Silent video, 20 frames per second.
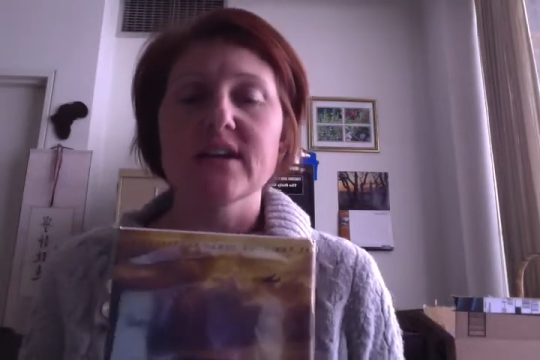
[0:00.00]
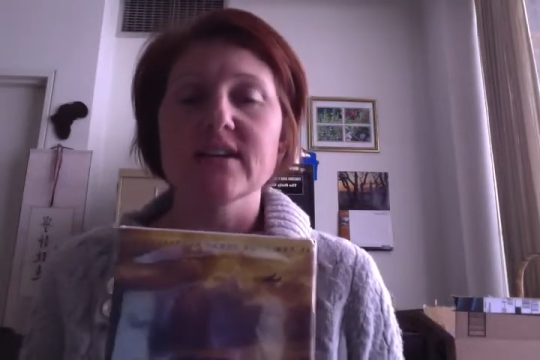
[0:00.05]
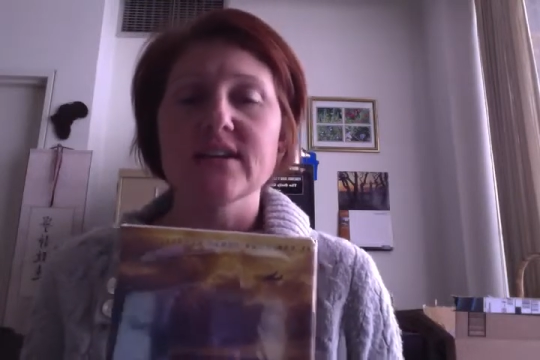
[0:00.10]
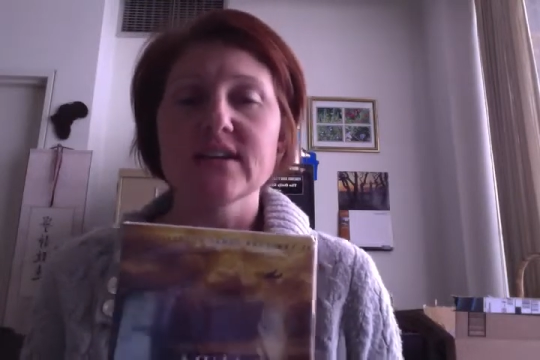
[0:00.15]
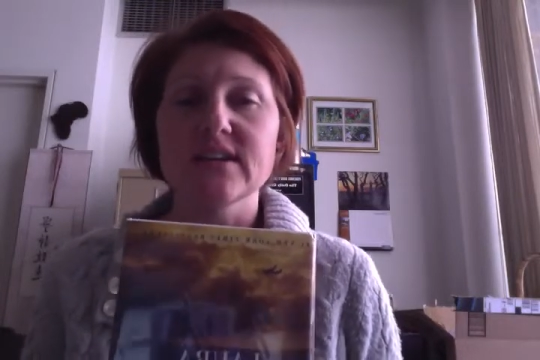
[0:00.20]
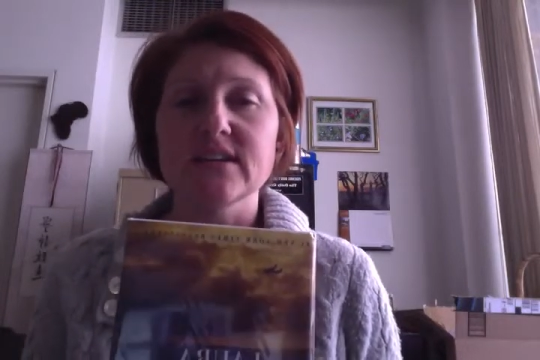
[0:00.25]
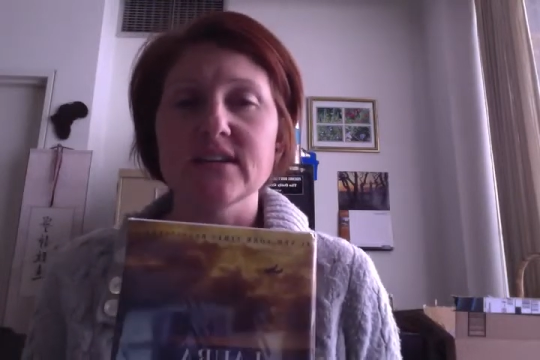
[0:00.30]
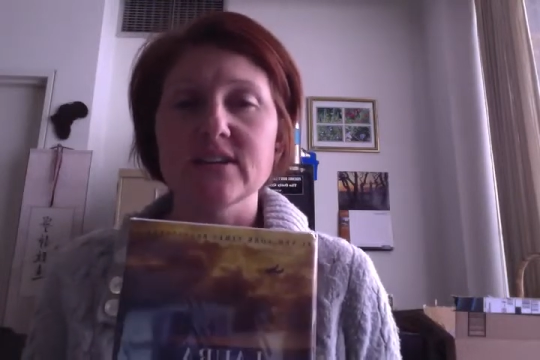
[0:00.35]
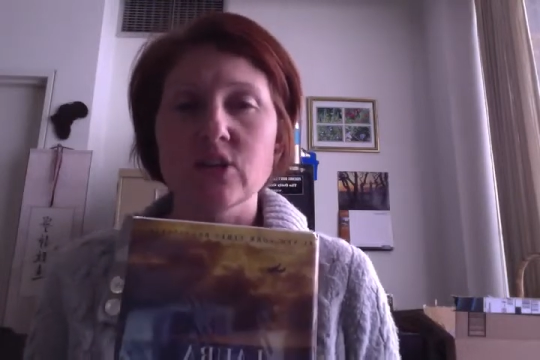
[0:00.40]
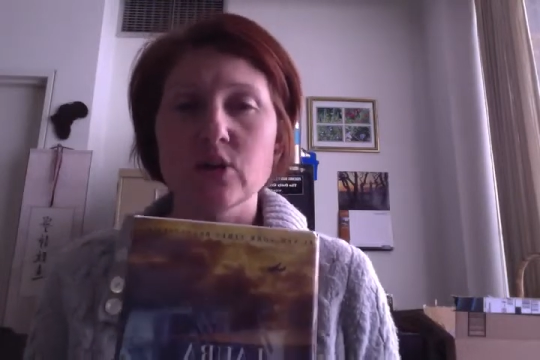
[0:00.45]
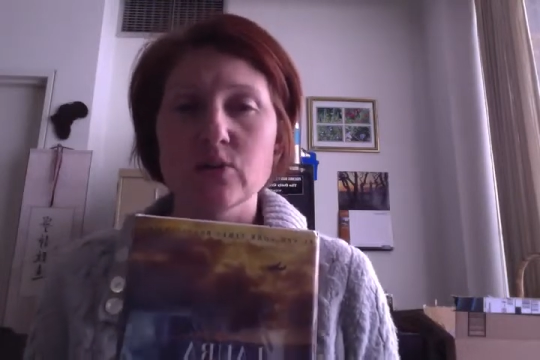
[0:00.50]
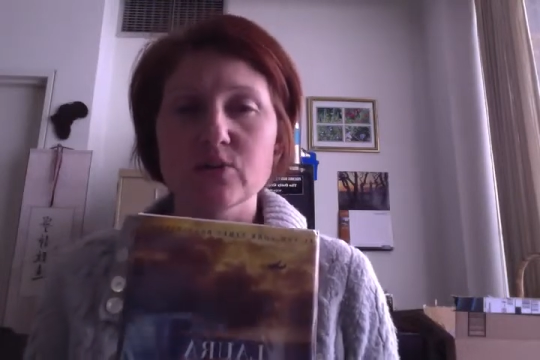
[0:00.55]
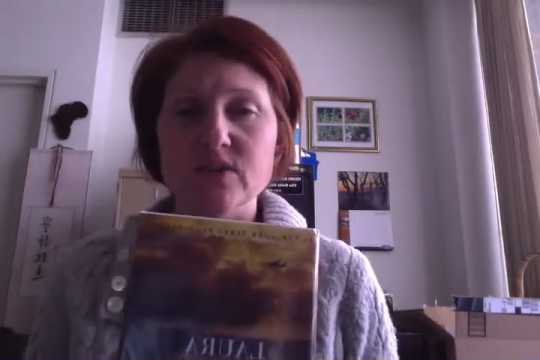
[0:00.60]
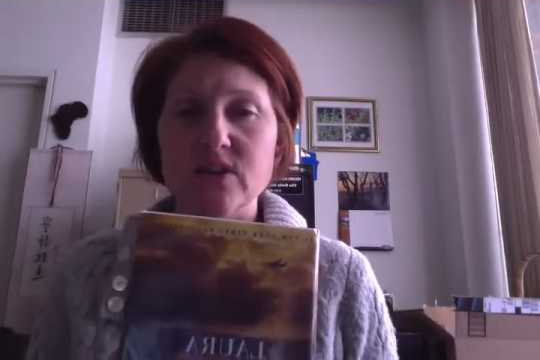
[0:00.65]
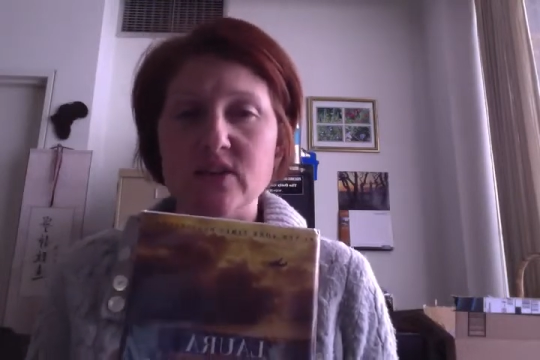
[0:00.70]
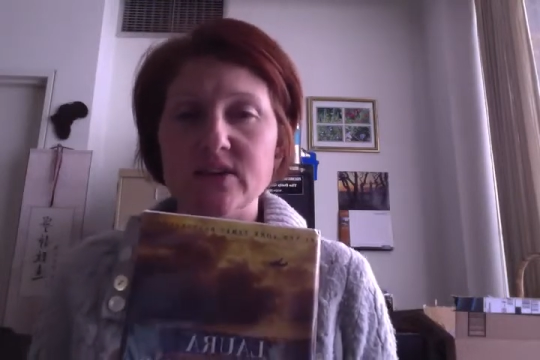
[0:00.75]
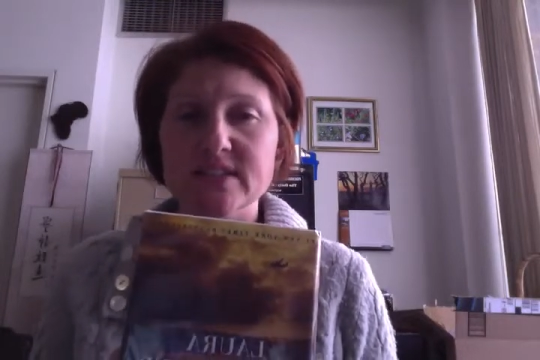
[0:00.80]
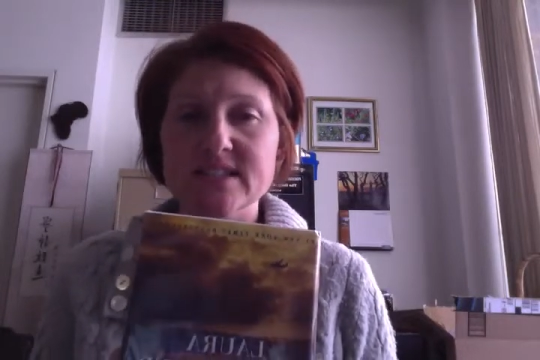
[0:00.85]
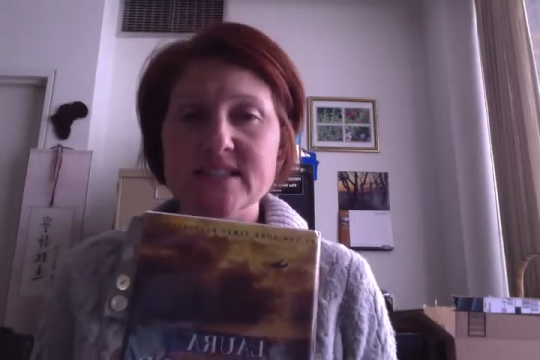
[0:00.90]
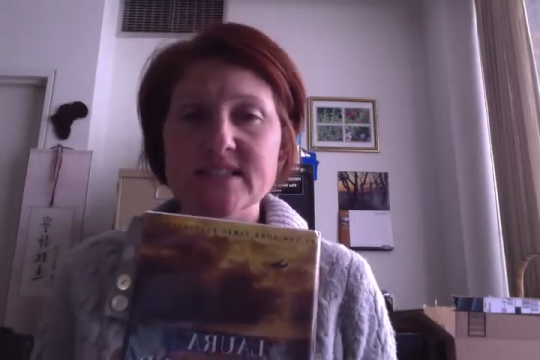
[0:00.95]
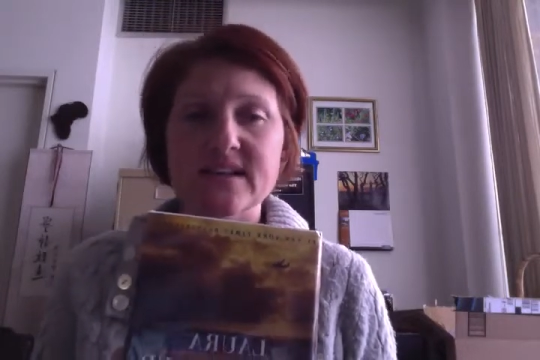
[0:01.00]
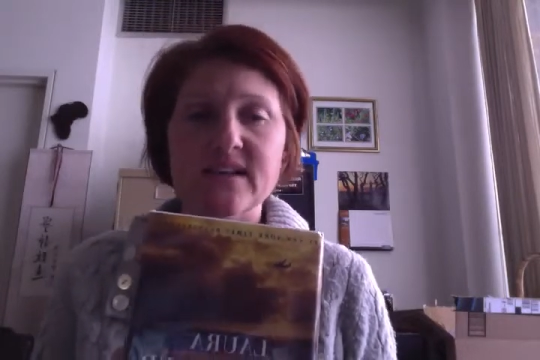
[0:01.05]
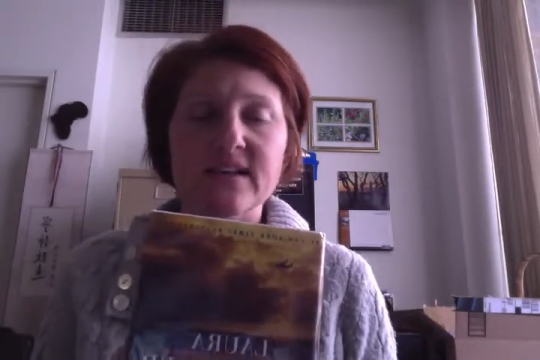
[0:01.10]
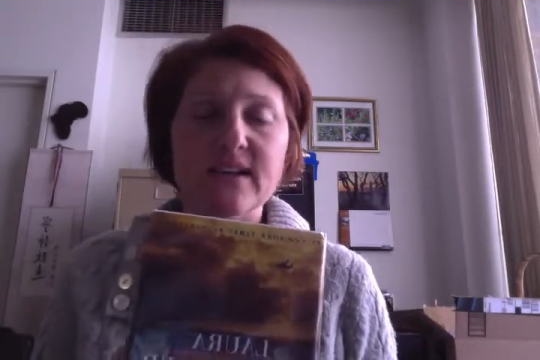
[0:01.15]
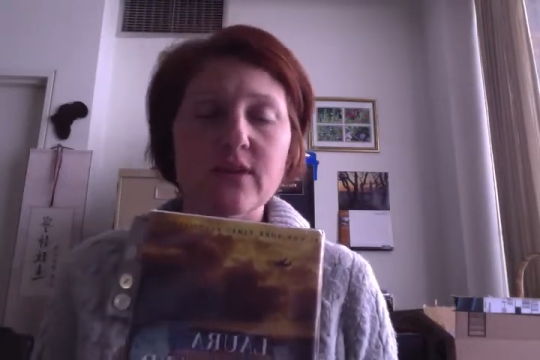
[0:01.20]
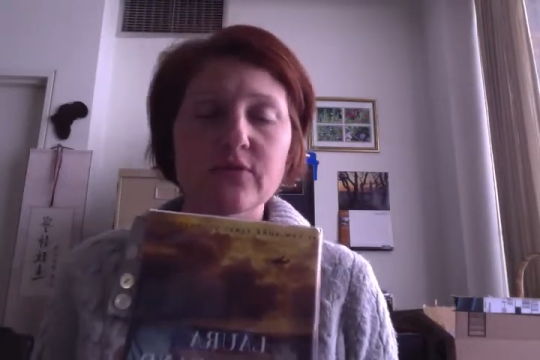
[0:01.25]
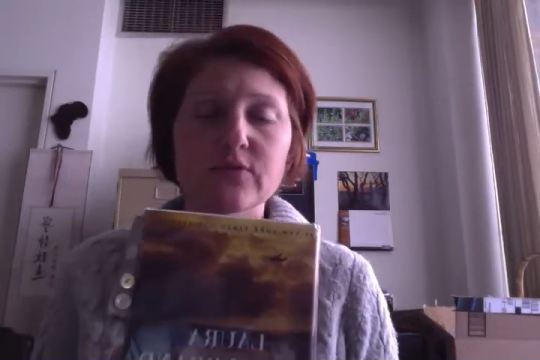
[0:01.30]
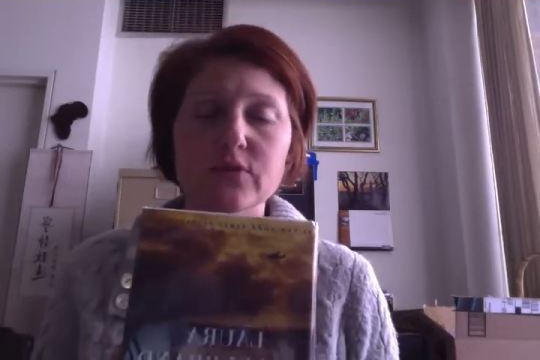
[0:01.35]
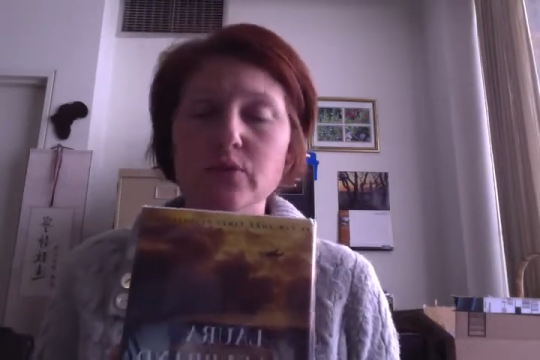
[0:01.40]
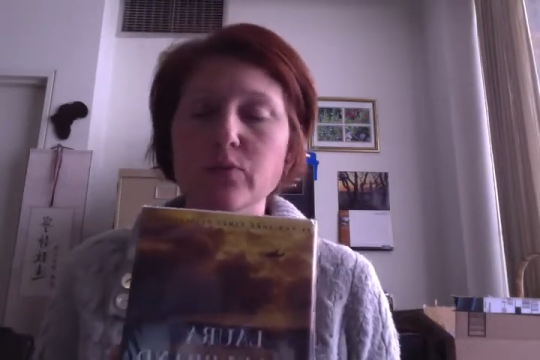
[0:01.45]
and he goes on to set
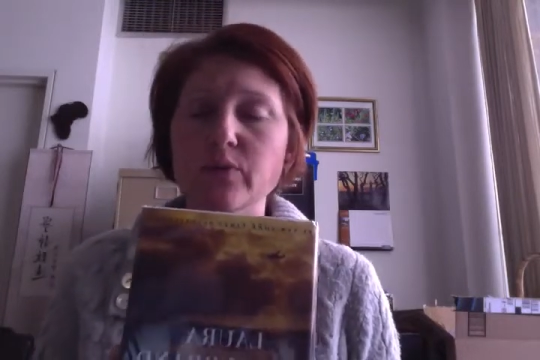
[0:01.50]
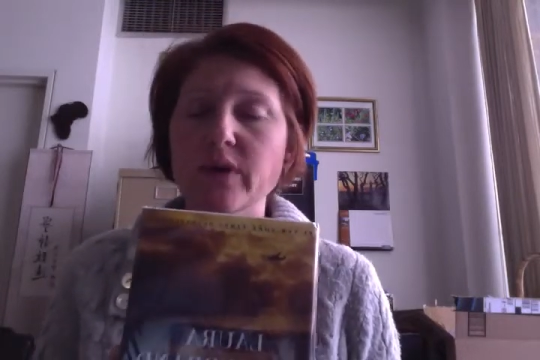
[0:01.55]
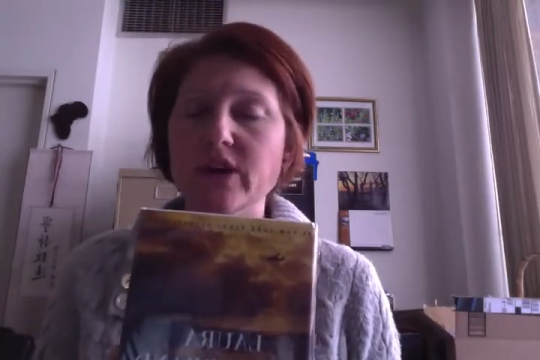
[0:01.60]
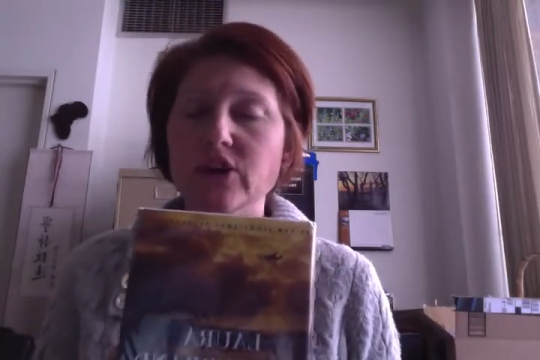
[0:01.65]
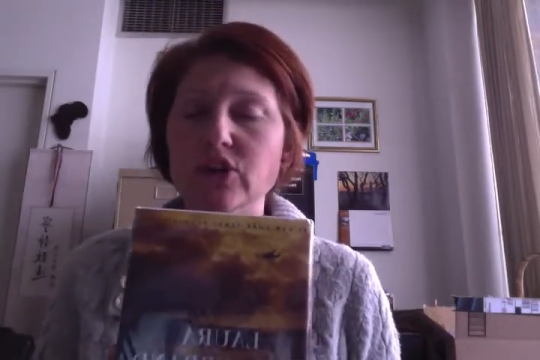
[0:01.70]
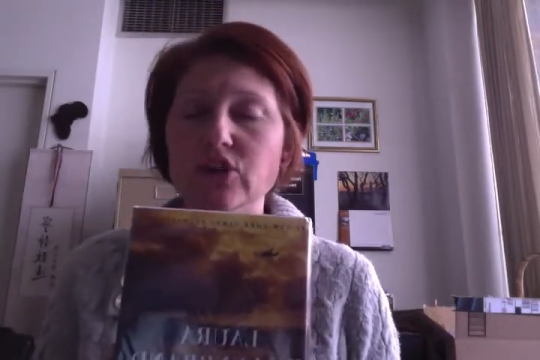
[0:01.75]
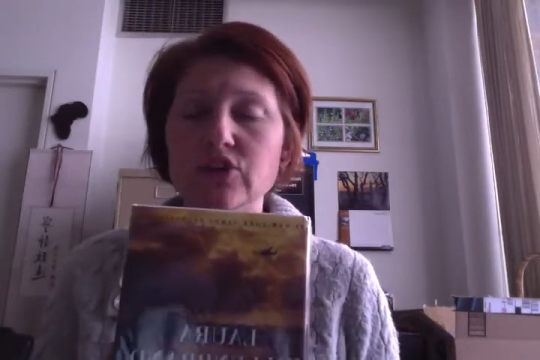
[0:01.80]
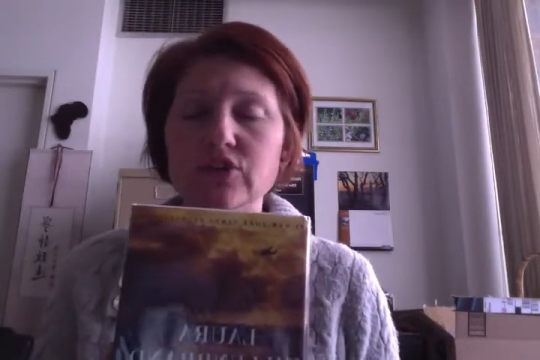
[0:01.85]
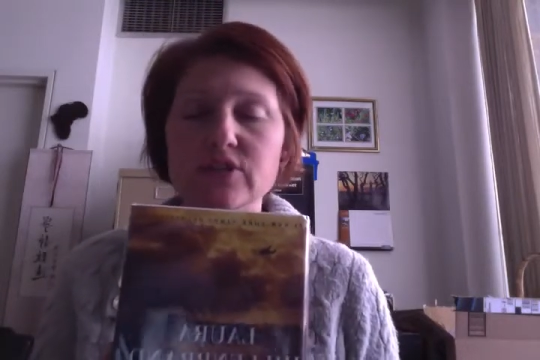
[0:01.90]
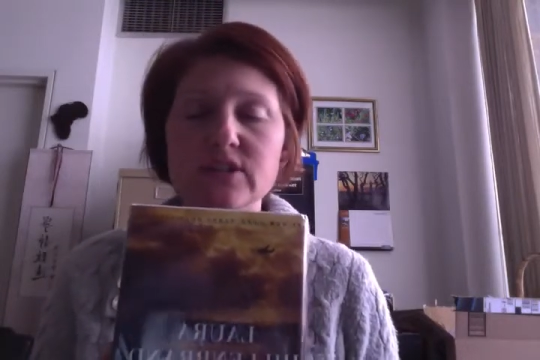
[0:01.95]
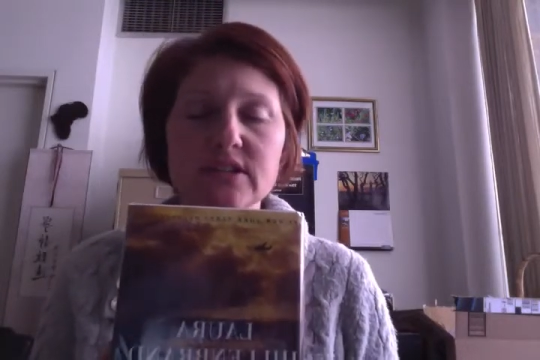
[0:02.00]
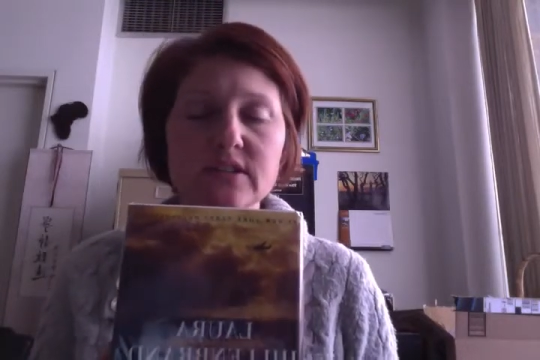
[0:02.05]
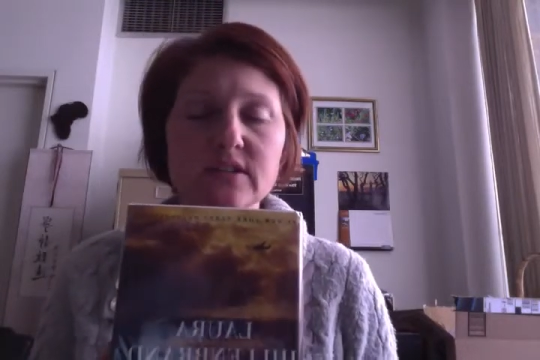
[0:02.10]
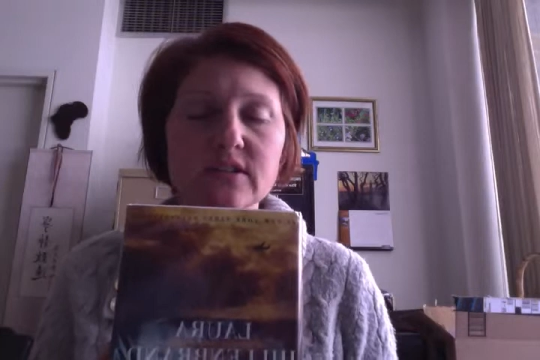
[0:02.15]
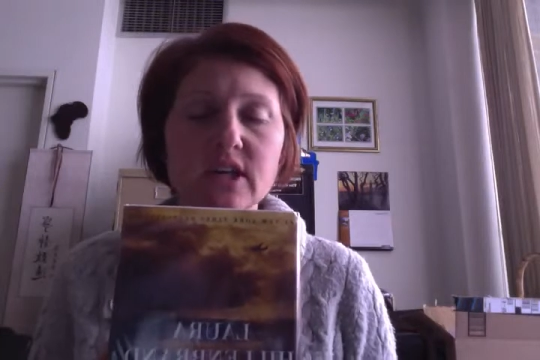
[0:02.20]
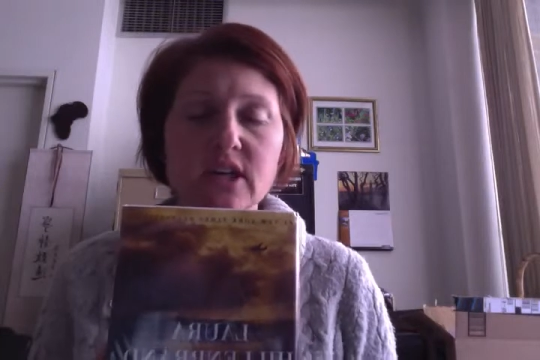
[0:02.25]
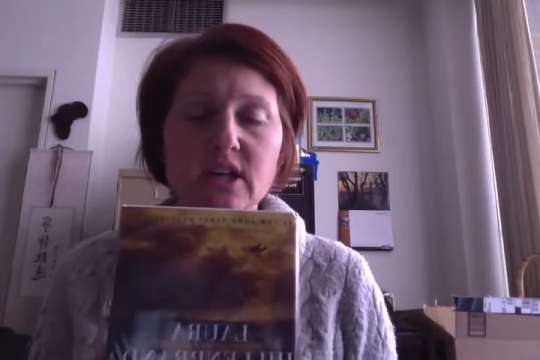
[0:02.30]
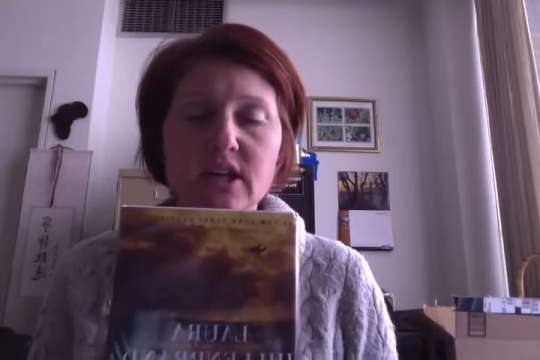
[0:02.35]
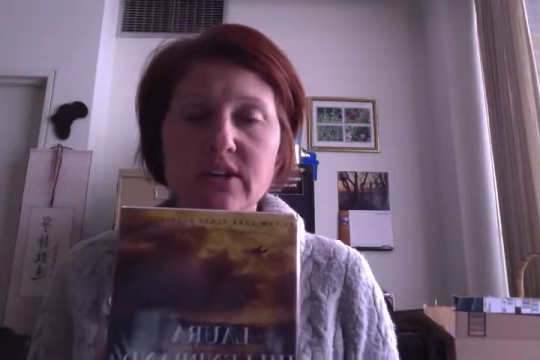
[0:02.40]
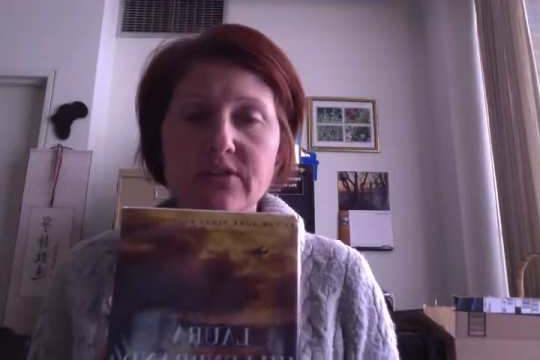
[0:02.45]
every record in